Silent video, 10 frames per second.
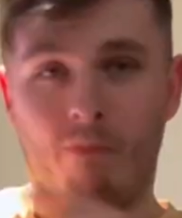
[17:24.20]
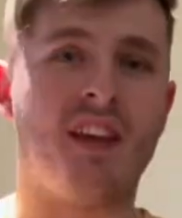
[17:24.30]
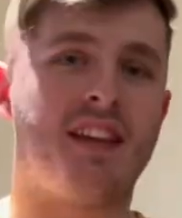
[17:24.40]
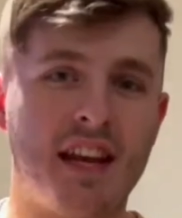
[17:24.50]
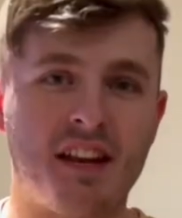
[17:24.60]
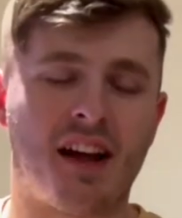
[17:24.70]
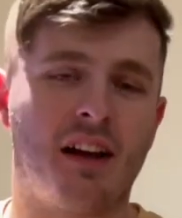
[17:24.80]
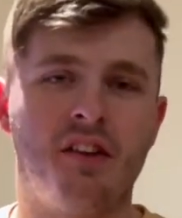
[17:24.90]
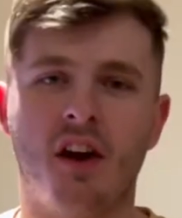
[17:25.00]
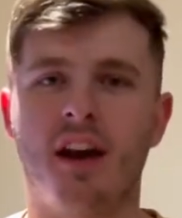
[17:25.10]
It didn't
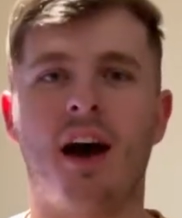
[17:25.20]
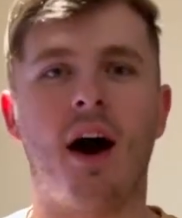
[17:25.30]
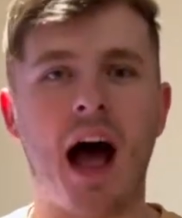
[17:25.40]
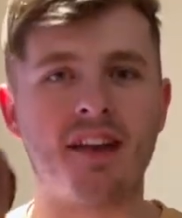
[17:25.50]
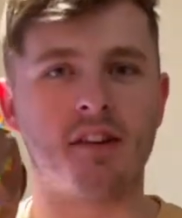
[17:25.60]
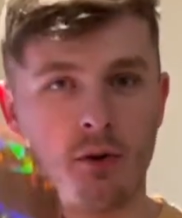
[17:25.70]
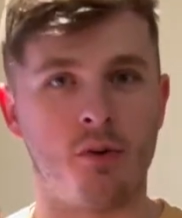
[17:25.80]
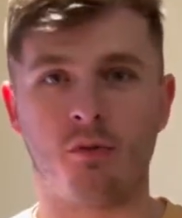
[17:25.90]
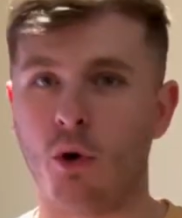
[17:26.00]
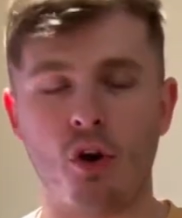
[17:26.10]
exactly turn out as I
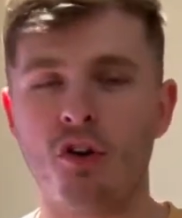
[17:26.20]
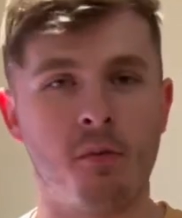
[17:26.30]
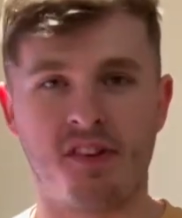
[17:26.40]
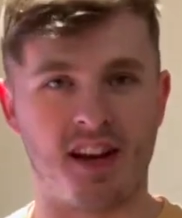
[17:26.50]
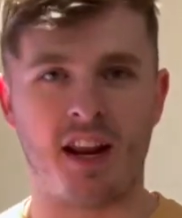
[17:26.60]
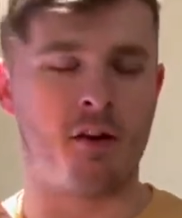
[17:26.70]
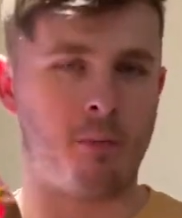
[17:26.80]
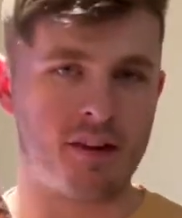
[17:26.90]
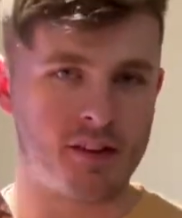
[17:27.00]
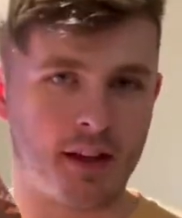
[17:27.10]
was 100%
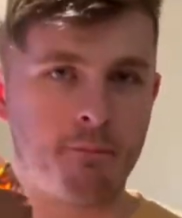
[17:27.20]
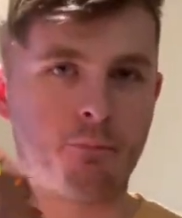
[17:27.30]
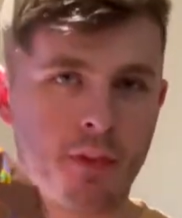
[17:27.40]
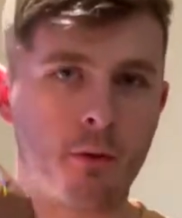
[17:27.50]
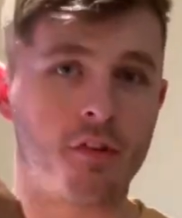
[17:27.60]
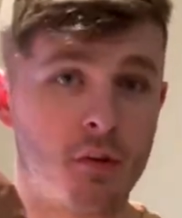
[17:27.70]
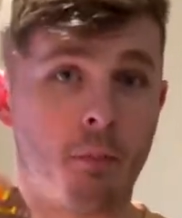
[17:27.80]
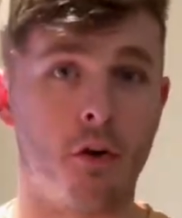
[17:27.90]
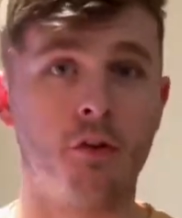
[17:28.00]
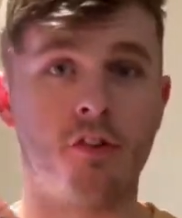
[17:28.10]
expecting. It was
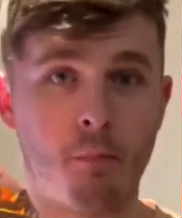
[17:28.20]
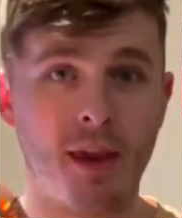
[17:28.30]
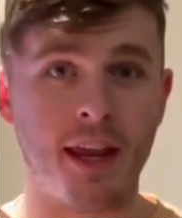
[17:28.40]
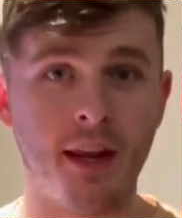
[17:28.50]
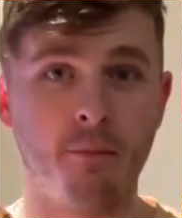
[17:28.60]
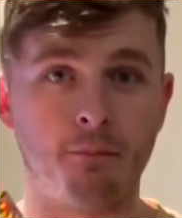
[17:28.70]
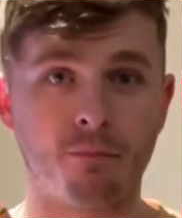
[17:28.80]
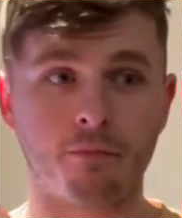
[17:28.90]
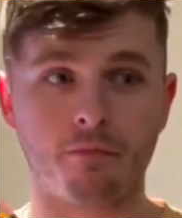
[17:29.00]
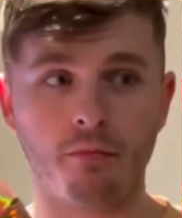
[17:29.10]
supposed to be
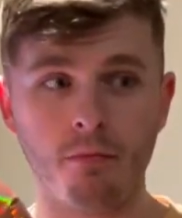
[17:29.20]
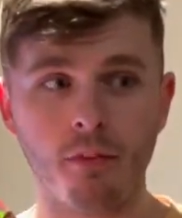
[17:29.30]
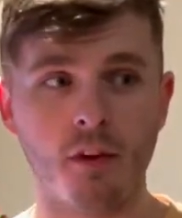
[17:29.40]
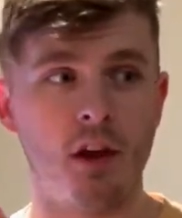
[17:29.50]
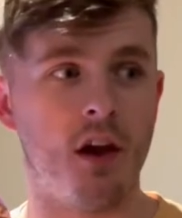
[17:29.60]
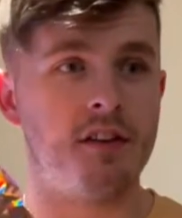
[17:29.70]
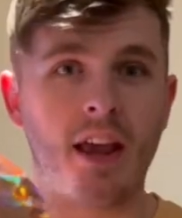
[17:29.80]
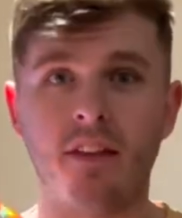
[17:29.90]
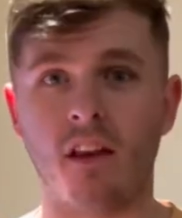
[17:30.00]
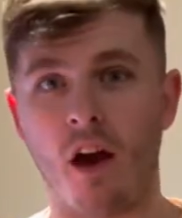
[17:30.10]
a day
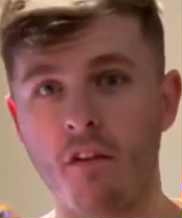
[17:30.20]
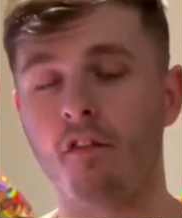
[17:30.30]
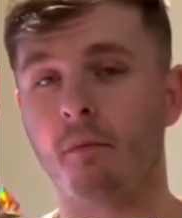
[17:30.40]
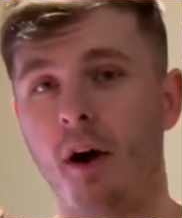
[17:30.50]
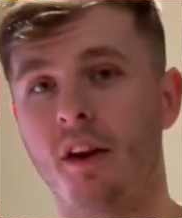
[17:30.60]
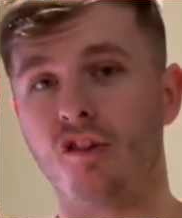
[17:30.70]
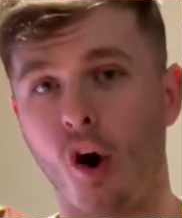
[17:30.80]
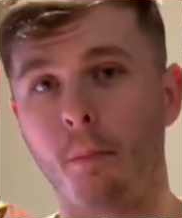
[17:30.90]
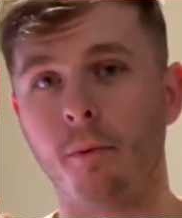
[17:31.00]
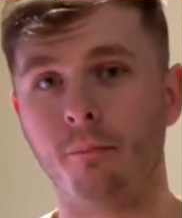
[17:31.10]
in the life of my
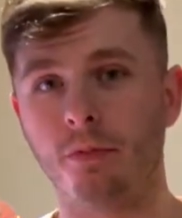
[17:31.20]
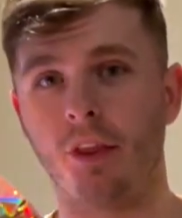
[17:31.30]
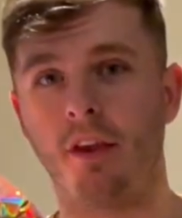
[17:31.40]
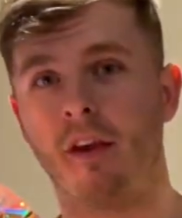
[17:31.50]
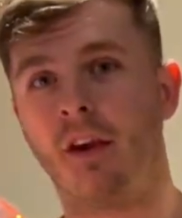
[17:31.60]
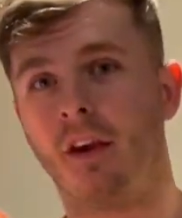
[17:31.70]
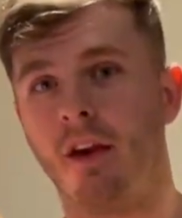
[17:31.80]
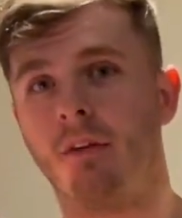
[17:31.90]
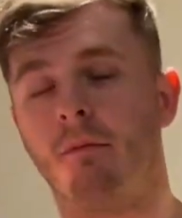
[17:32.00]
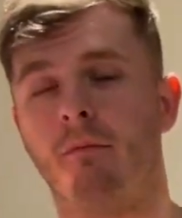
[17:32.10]
job,
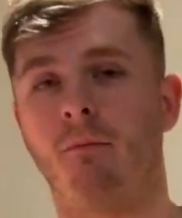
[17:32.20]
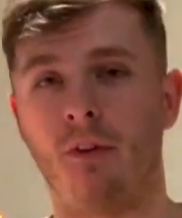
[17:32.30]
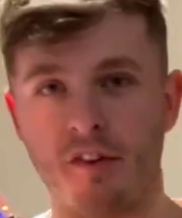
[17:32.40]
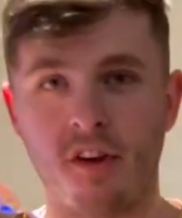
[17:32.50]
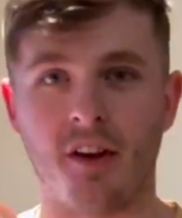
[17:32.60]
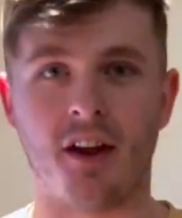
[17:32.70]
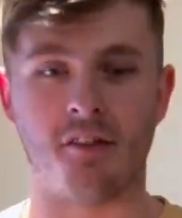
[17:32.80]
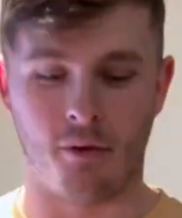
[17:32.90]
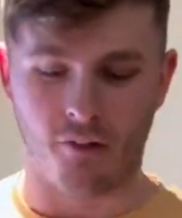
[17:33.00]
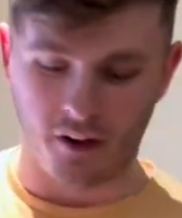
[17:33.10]
which turned out to
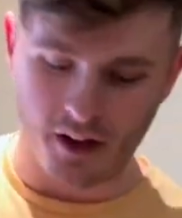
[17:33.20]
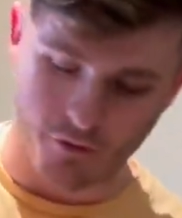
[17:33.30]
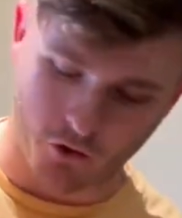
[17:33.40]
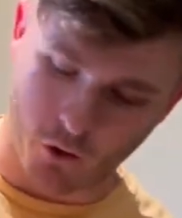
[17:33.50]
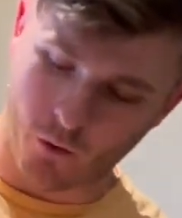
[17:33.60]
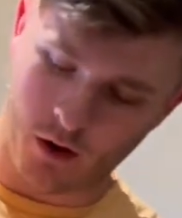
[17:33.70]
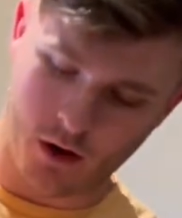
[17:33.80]
be very difficult